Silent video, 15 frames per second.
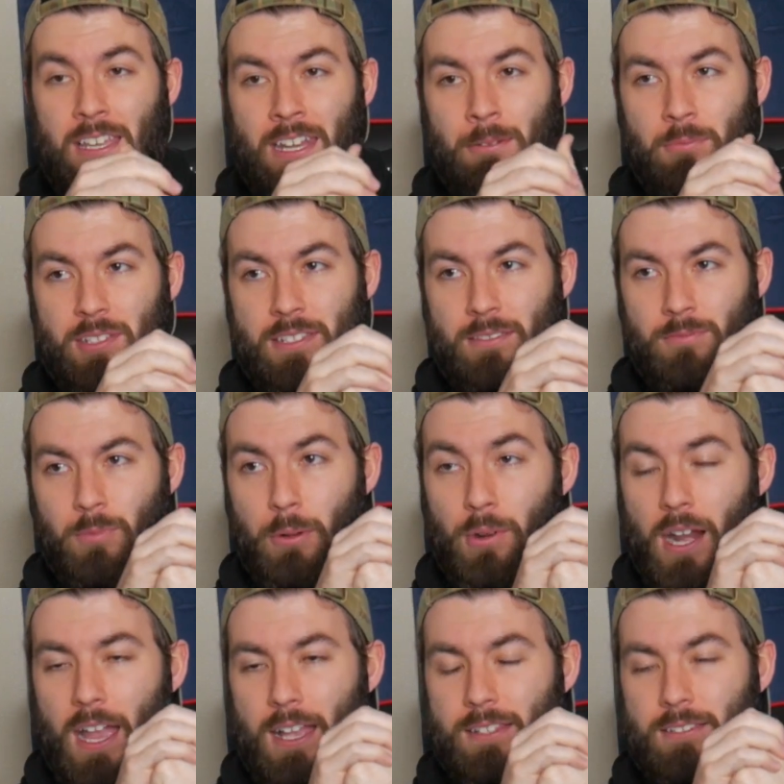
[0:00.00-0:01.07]
and we
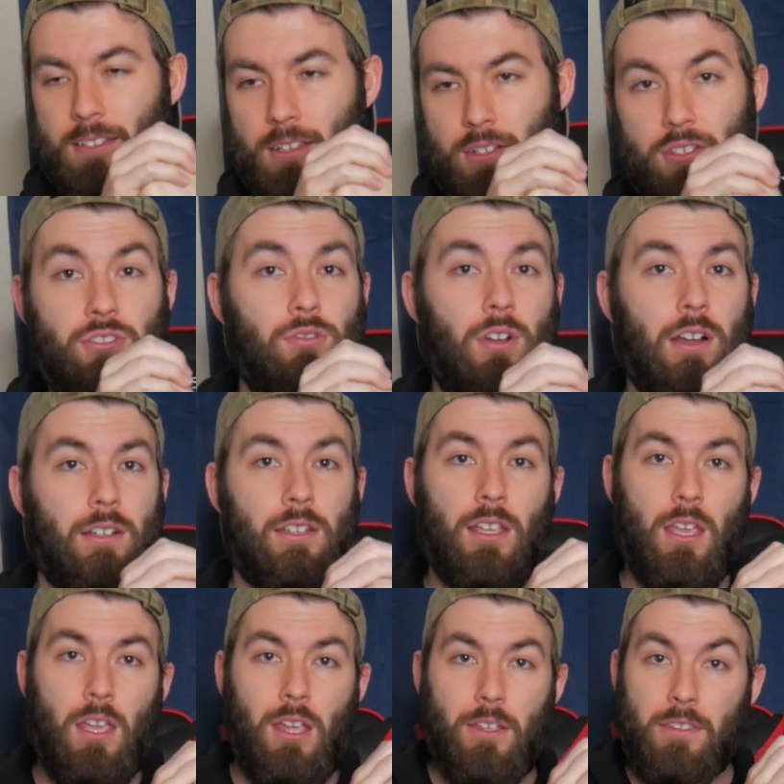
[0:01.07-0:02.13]
were asked to construct
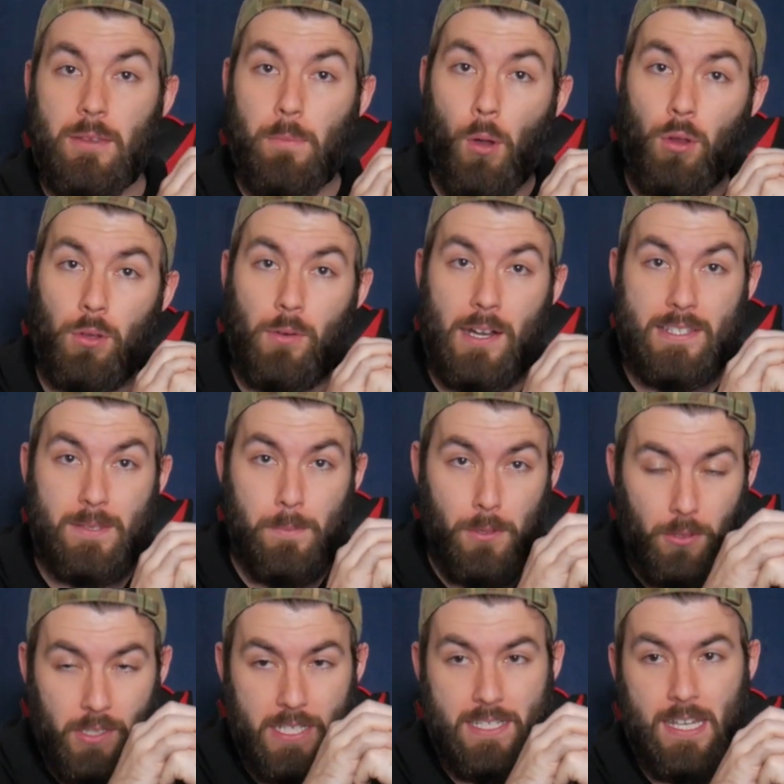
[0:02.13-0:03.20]
the
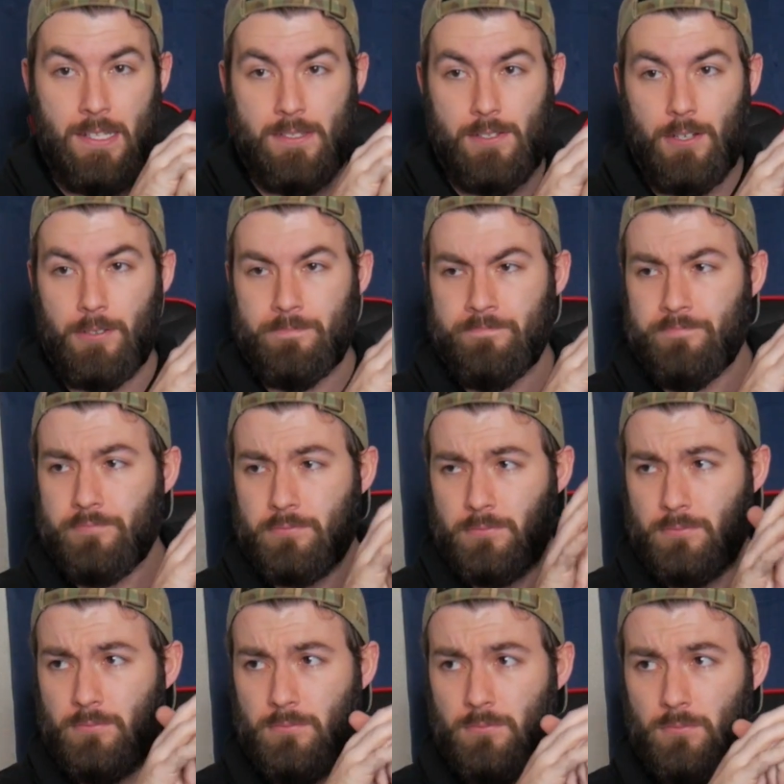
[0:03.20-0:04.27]
polarizability tensor.
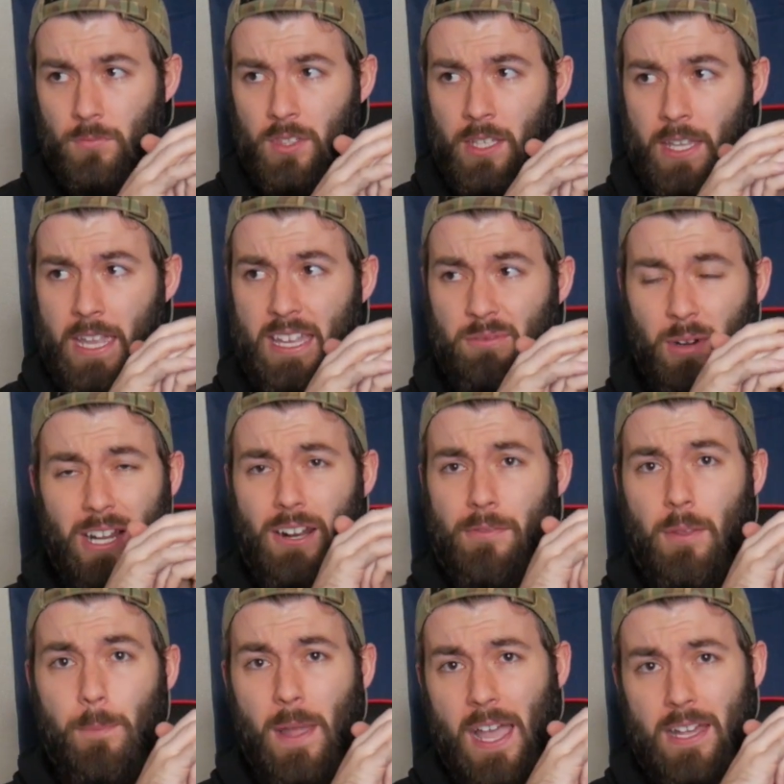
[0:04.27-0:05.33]
And right off
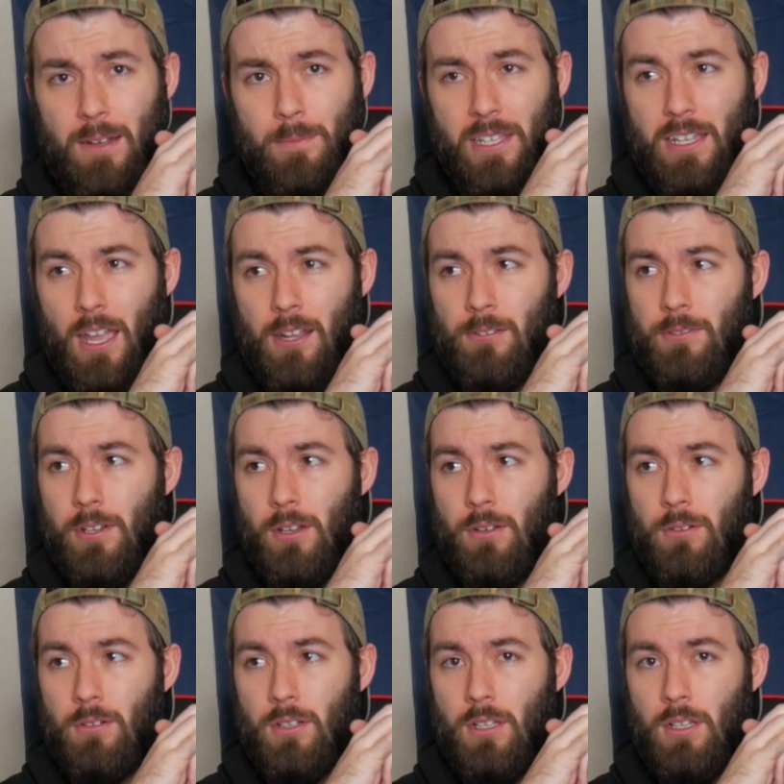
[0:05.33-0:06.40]
the bat, I'm like, I don't
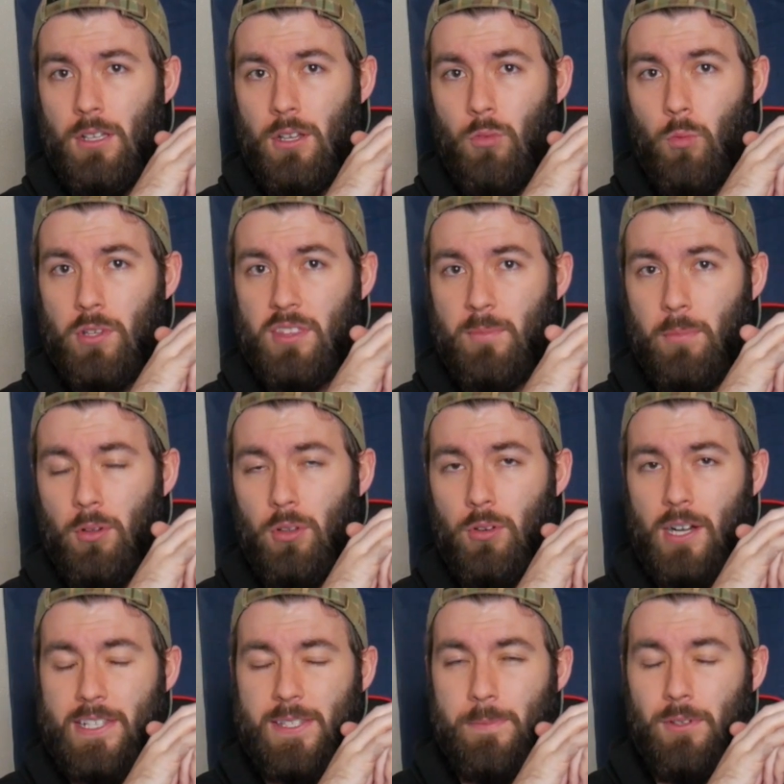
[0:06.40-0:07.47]
know what the
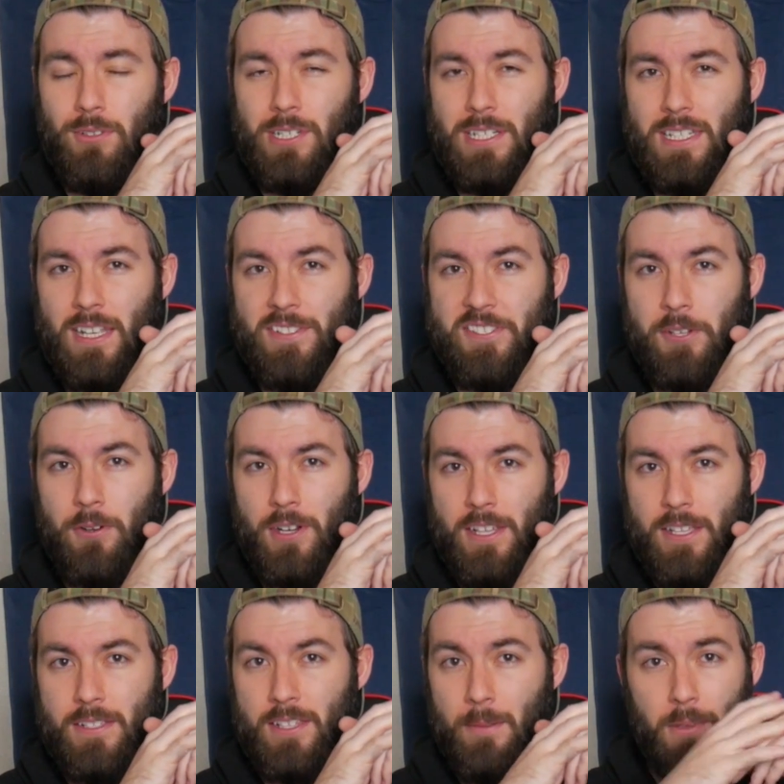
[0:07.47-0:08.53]
polarizability tensor
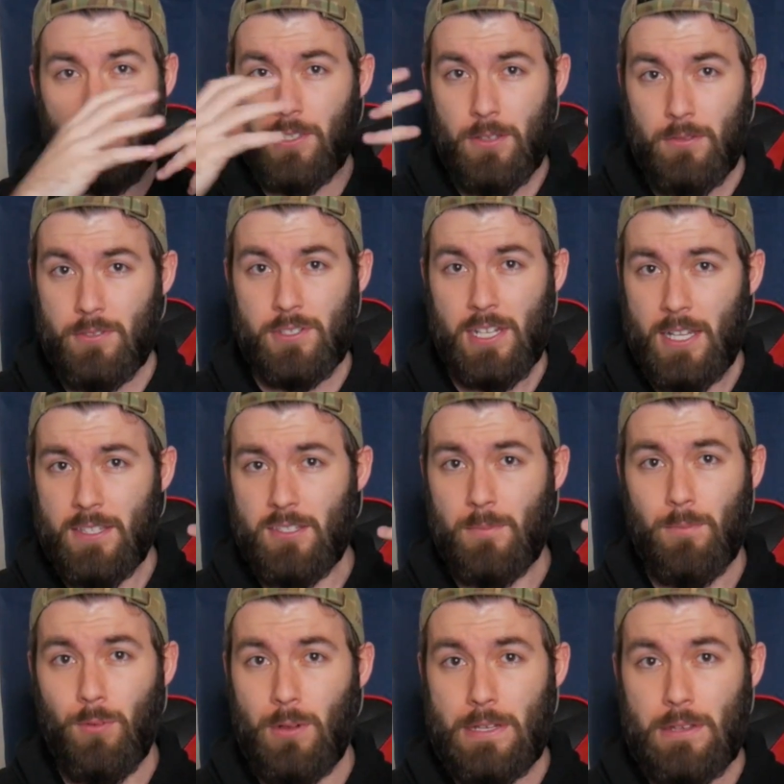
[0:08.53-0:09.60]
is. I'm a huge
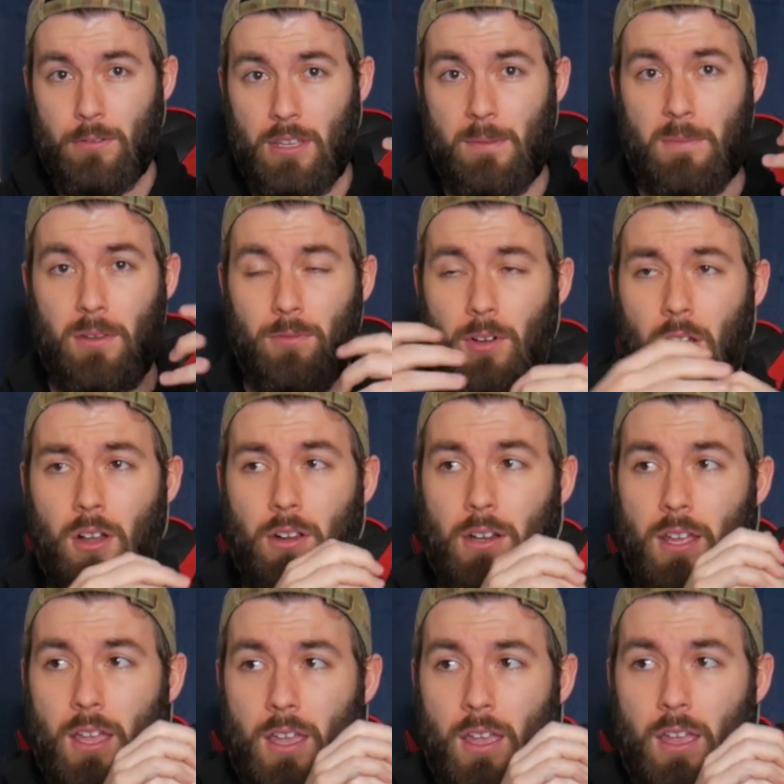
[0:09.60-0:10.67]
tensor boy, don't get me wrong.